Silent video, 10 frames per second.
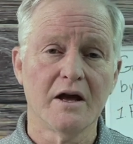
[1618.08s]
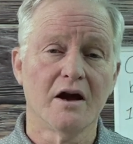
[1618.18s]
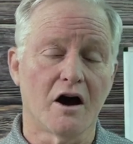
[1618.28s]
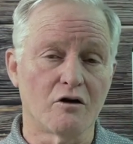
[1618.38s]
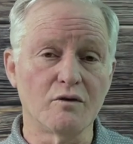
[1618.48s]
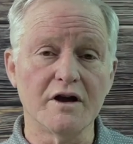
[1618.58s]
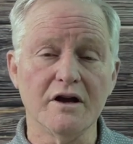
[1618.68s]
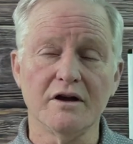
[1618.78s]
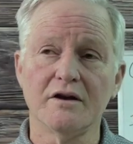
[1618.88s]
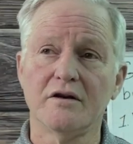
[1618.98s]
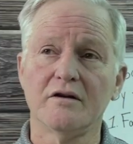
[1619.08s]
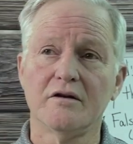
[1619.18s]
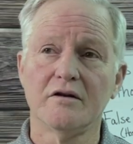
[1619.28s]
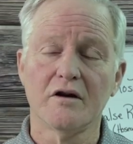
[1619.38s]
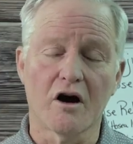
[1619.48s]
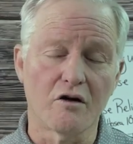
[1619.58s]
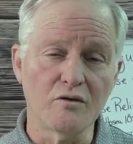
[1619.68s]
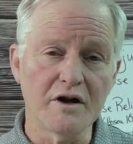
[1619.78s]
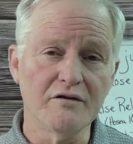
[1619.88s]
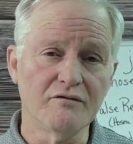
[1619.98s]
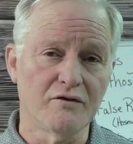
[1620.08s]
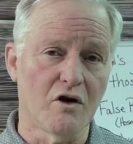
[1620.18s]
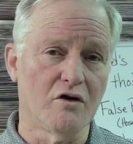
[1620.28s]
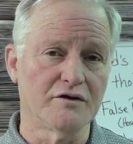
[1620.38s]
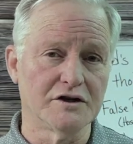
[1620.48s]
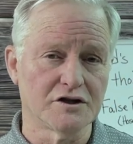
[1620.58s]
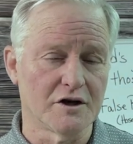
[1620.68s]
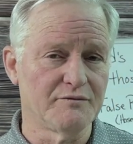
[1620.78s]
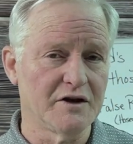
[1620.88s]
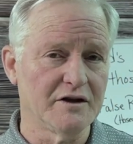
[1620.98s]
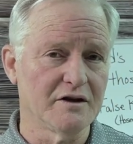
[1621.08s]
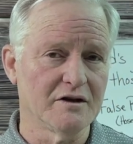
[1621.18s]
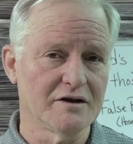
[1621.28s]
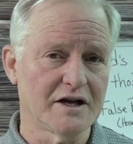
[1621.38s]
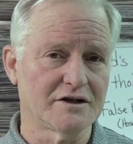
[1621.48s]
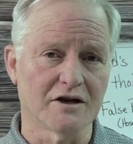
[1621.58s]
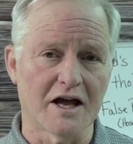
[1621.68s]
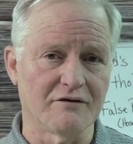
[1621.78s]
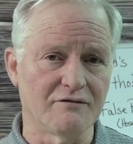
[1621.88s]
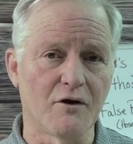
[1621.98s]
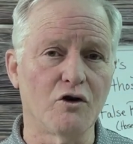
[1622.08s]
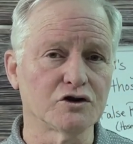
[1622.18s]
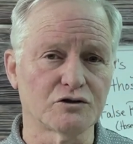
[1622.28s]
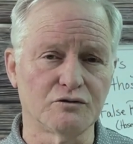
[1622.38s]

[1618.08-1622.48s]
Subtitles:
Are we involved in something that's like false